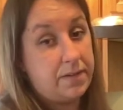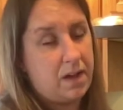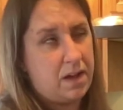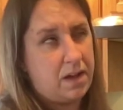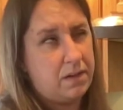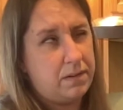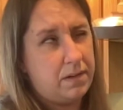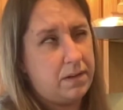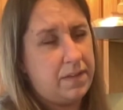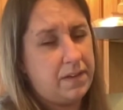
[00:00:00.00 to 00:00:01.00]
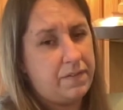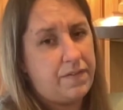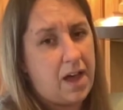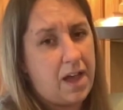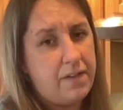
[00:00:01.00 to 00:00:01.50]
I think
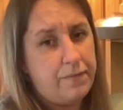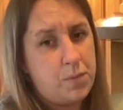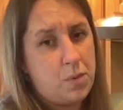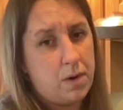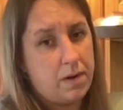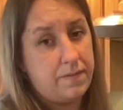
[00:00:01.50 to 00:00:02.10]
5 more